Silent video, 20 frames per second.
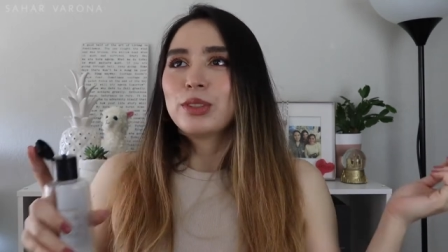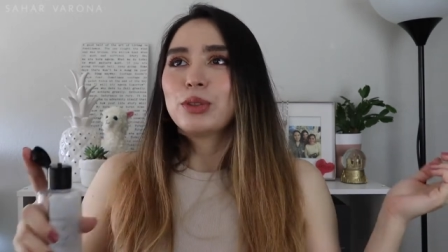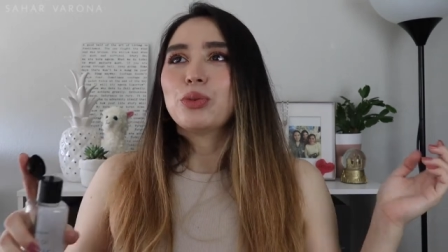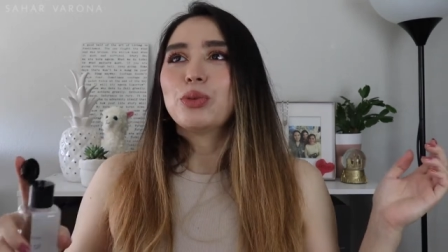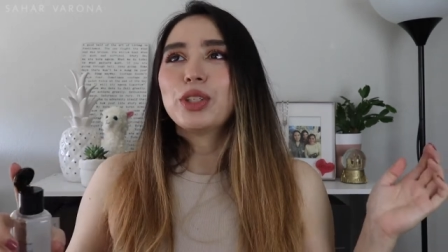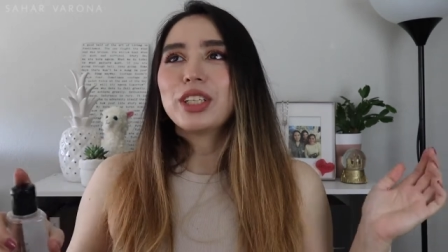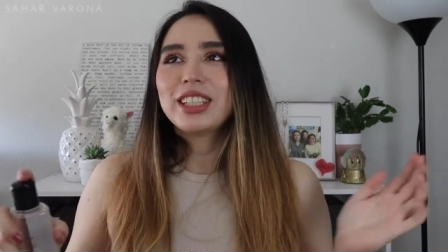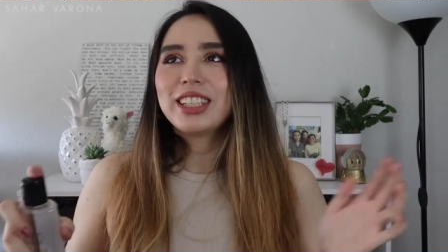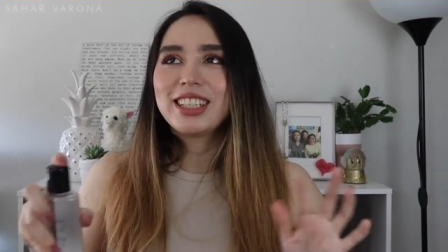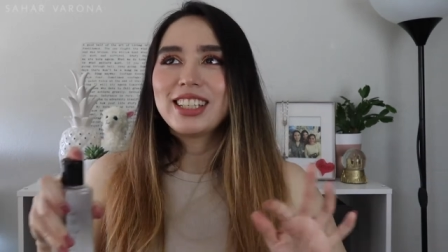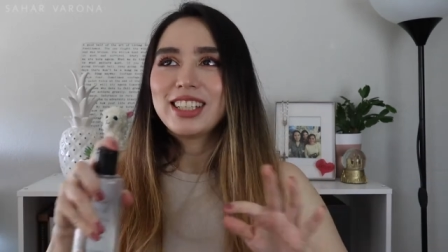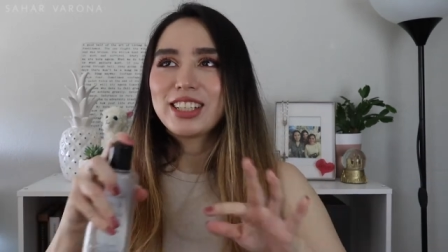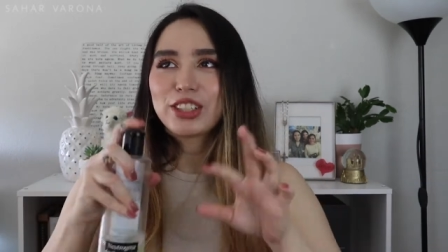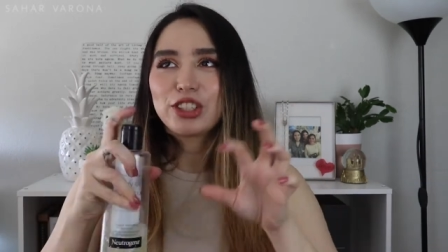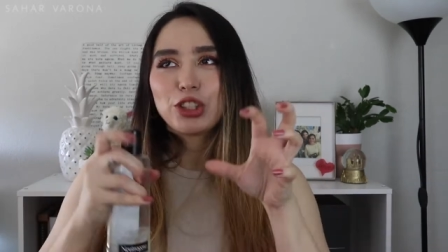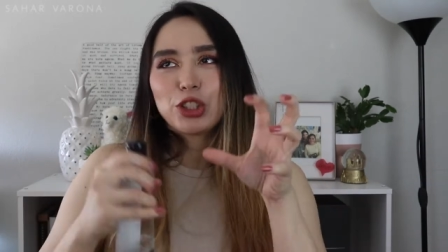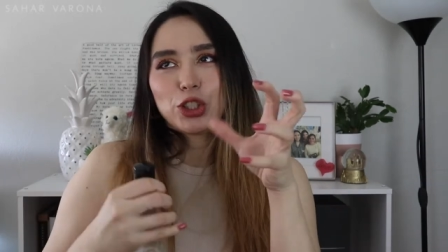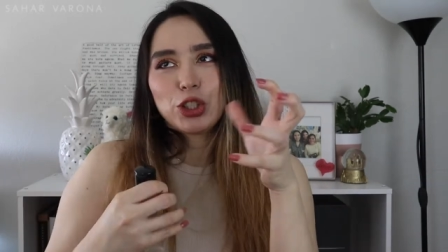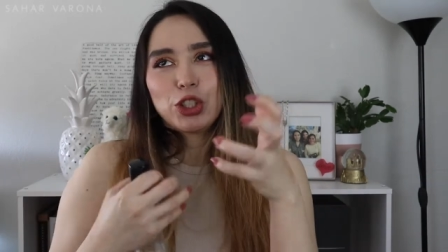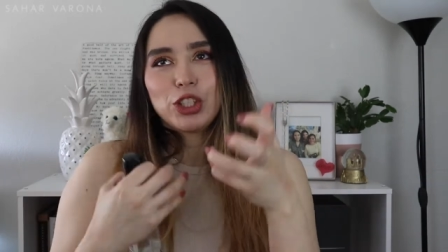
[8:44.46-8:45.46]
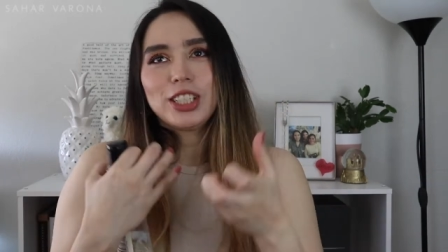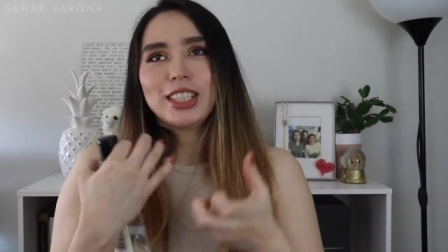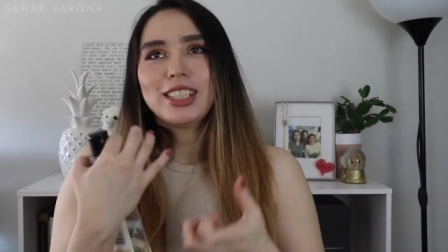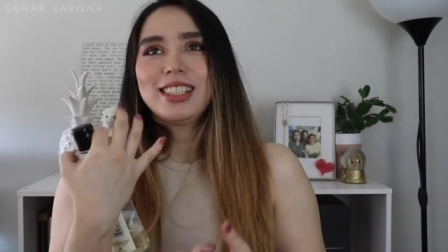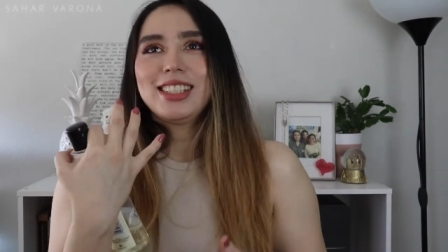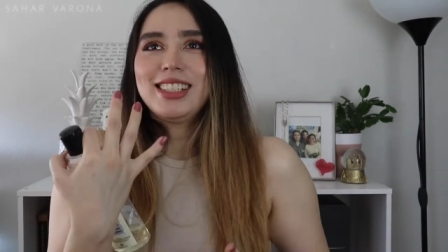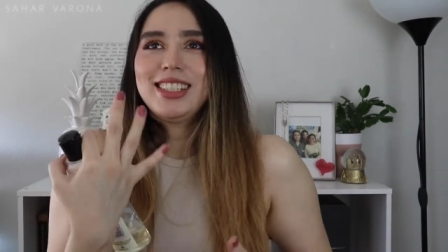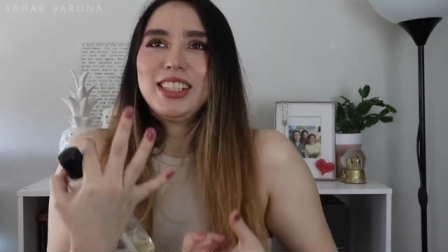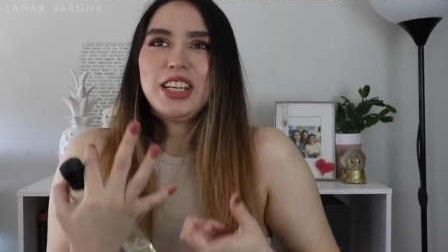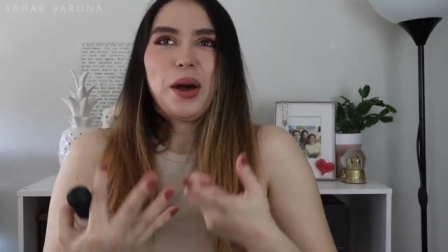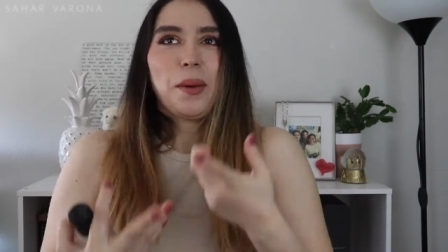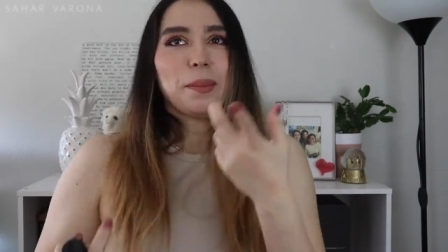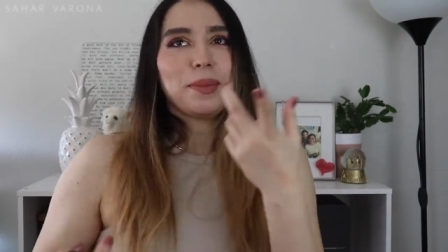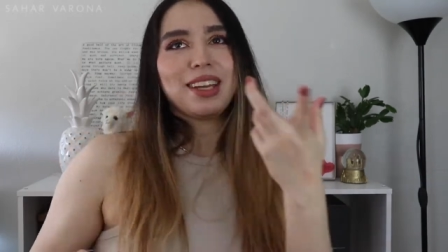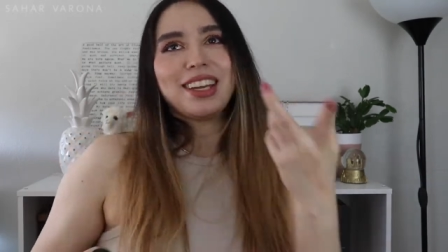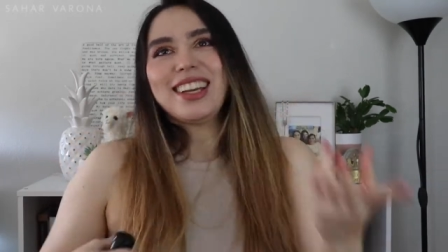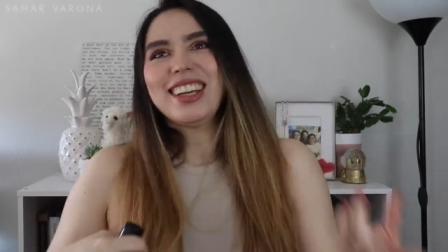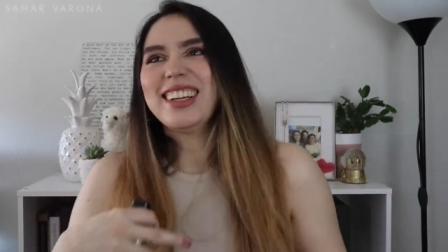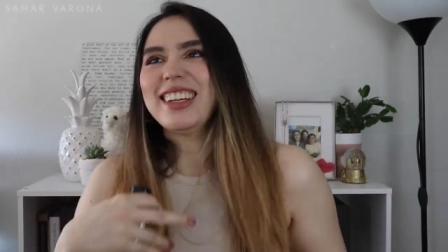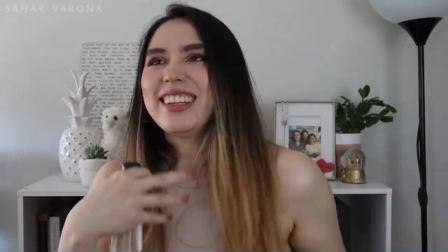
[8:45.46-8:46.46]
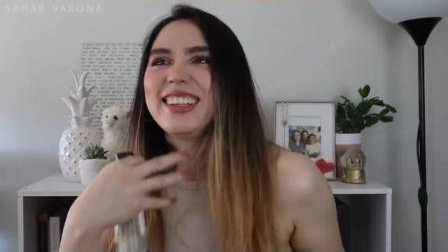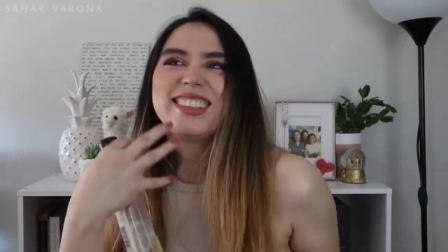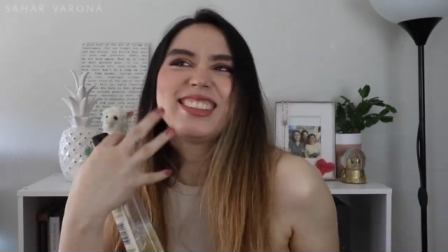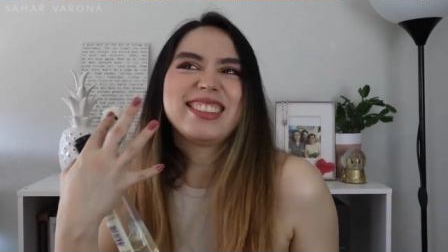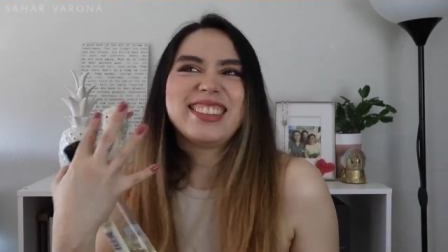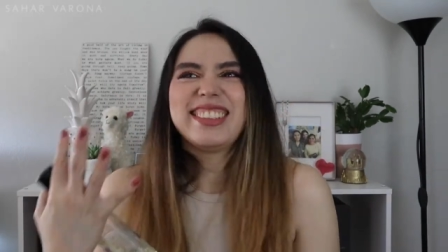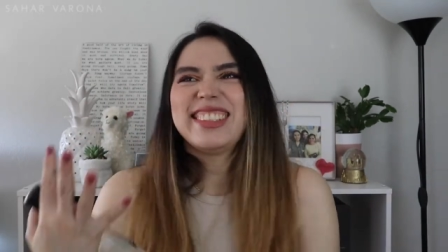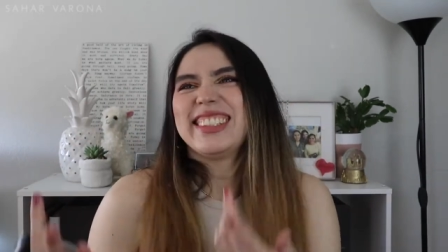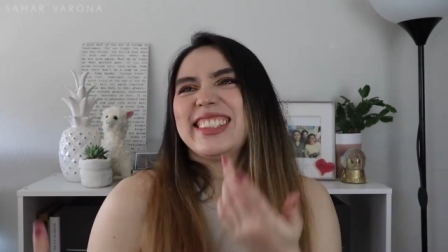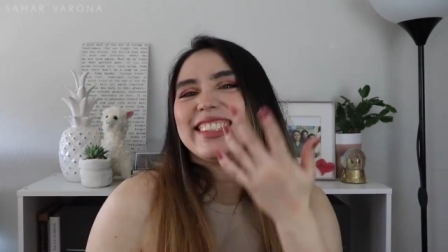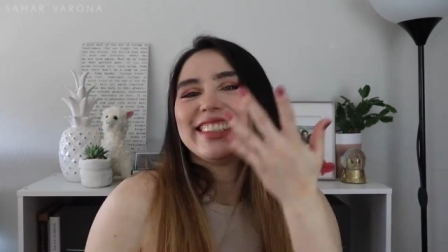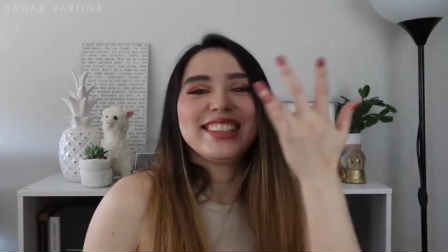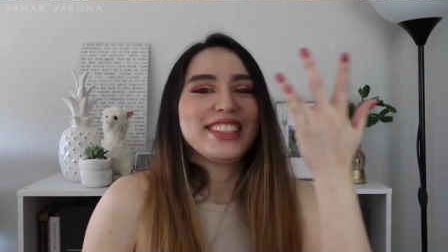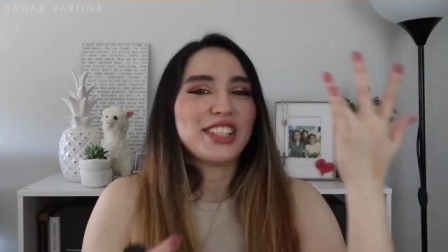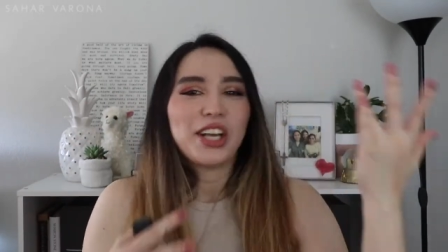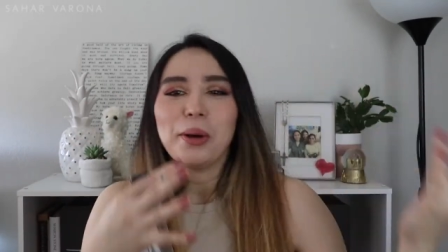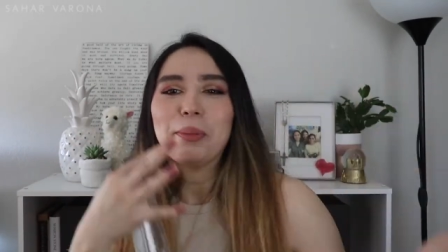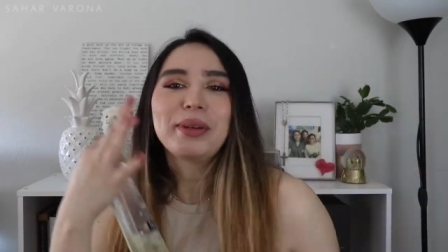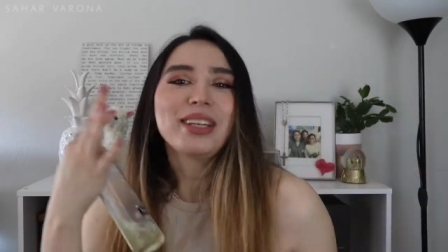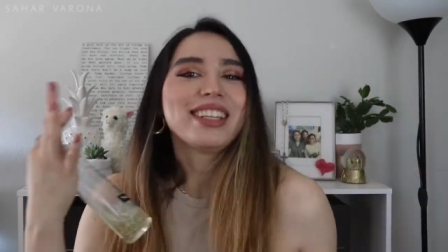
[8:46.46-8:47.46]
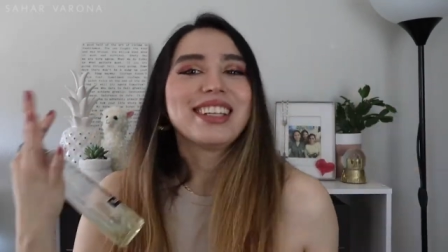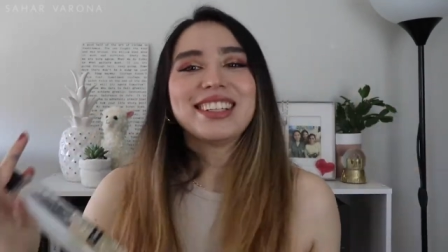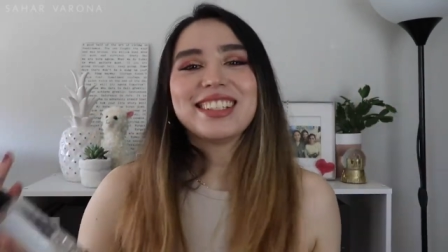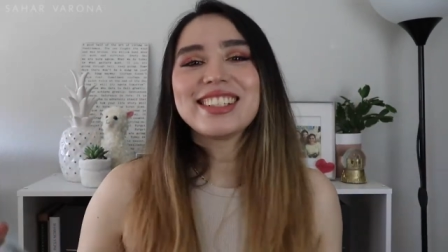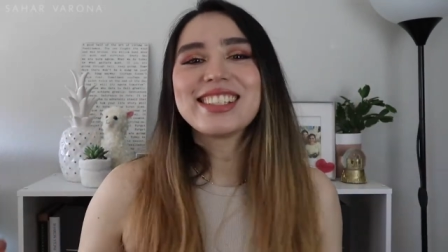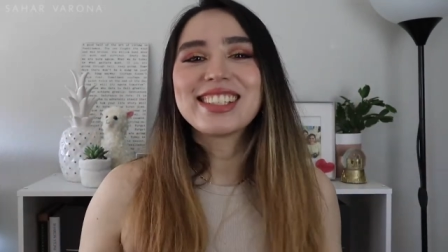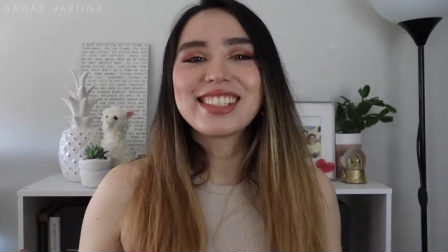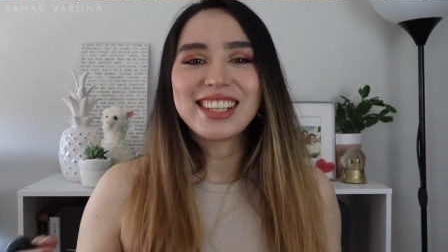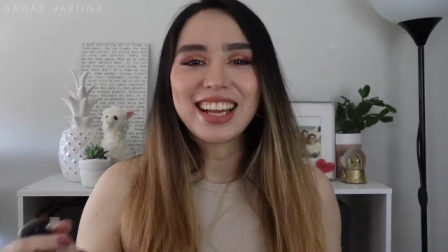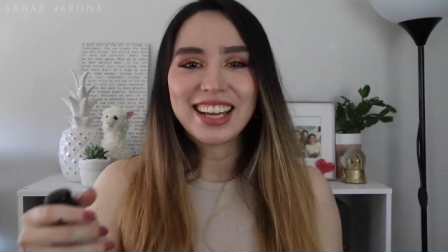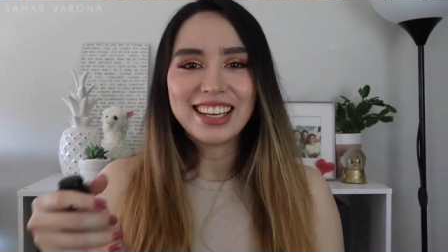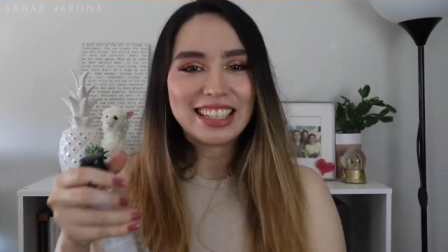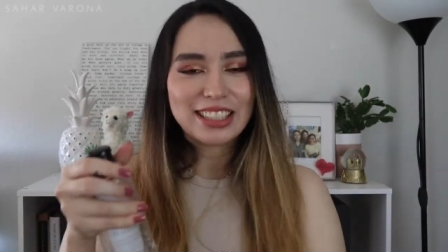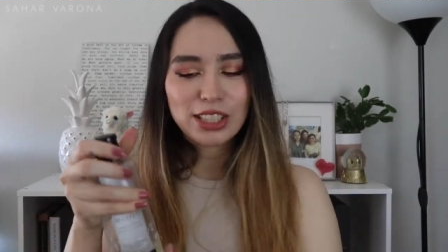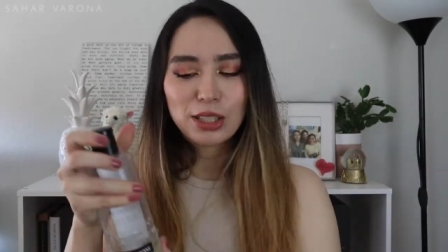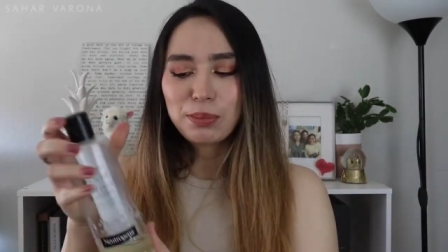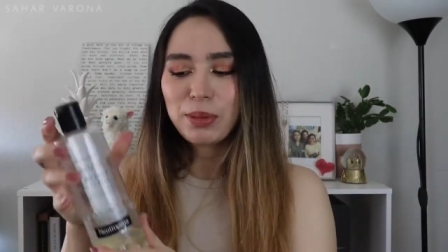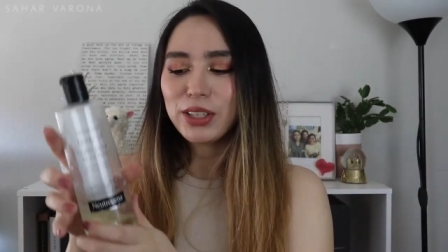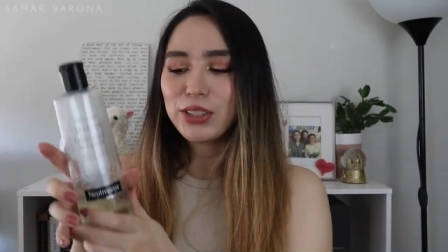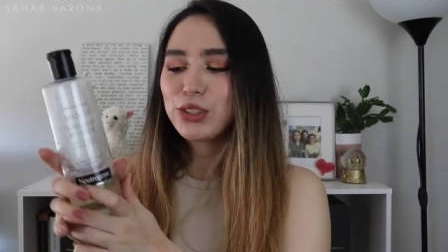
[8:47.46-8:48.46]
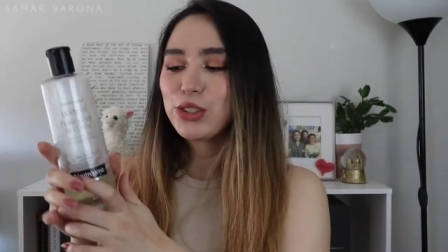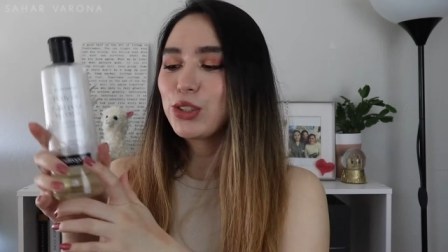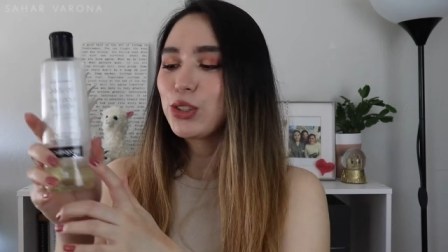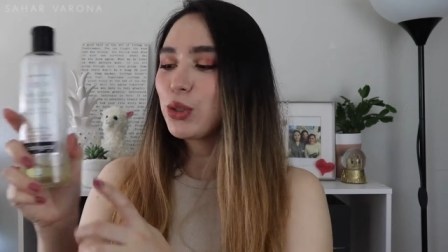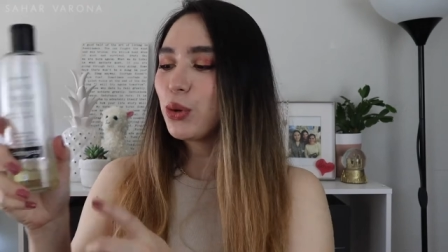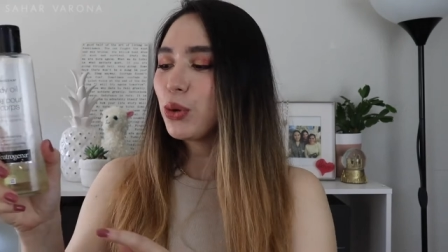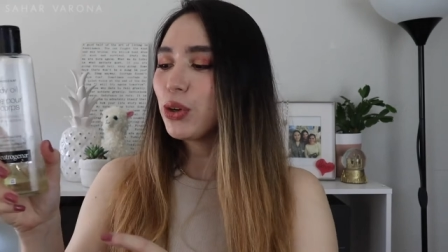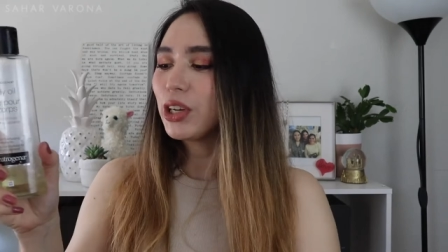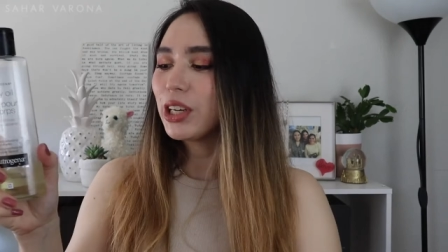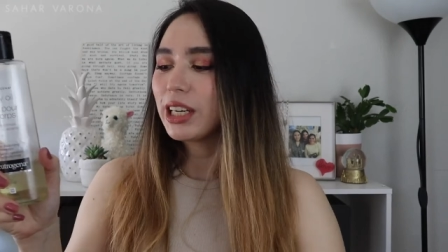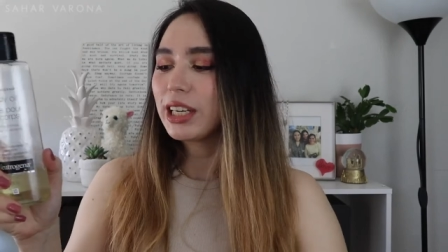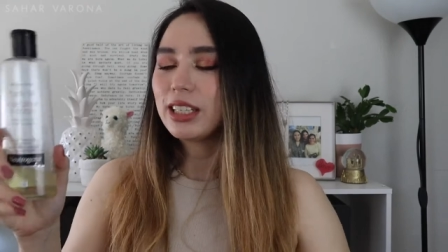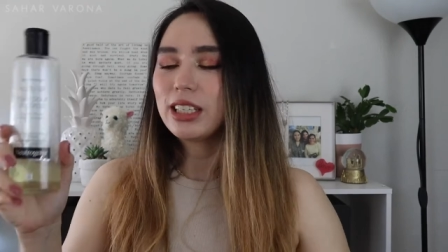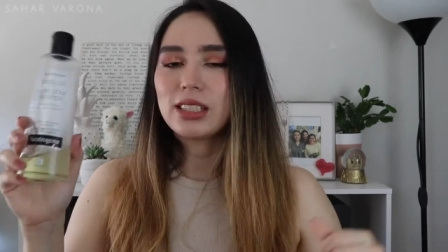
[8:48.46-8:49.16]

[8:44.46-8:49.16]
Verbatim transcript: really luxurious, yummy yumminess and it smells so good.